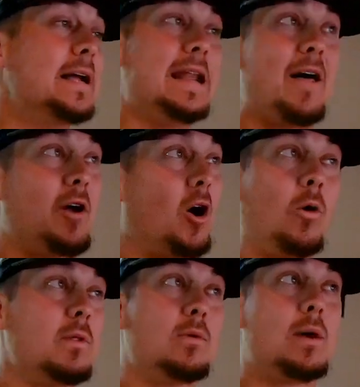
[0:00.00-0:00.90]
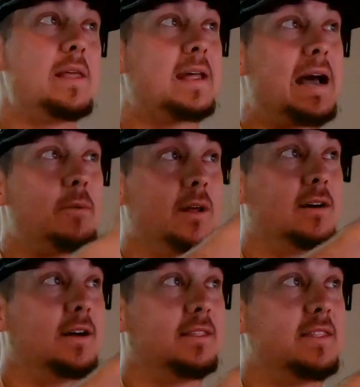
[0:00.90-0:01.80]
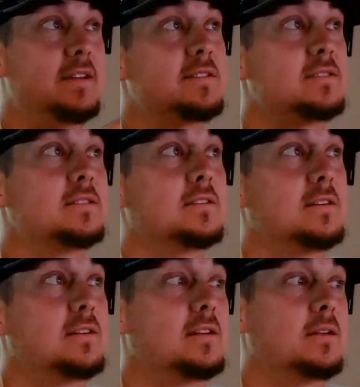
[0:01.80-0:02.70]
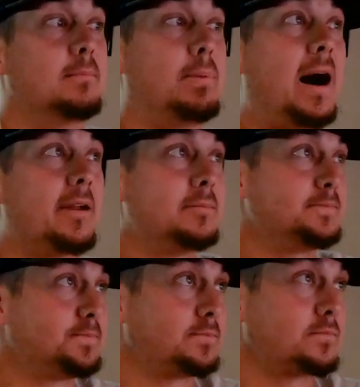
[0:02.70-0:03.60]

Now, the only way that I would hunt this bottom,